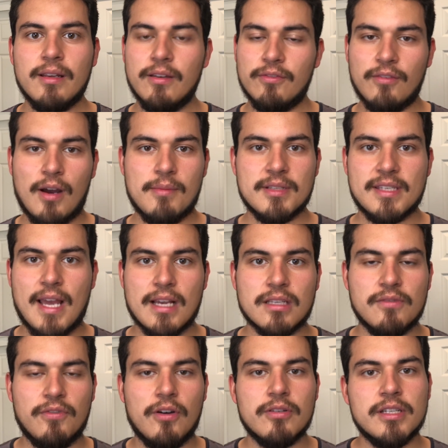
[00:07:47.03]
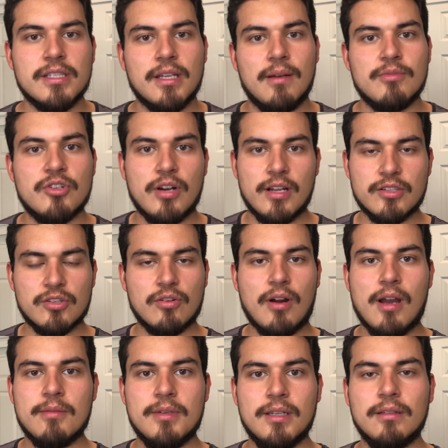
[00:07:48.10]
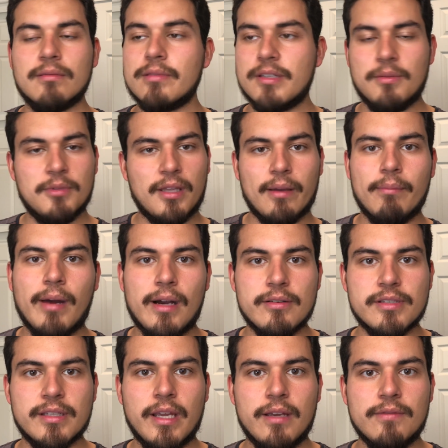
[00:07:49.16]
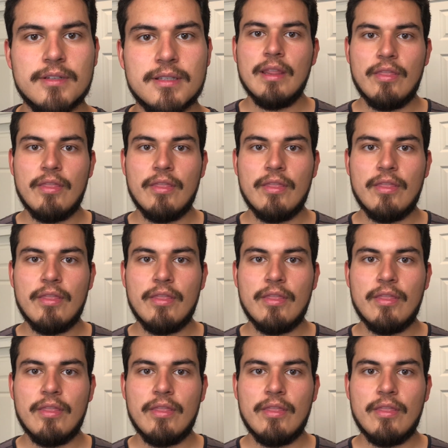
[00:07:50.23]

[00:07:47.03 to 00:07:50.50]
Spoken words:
If I'm a saxophonist and I'm transcribing someone like Miles Davis,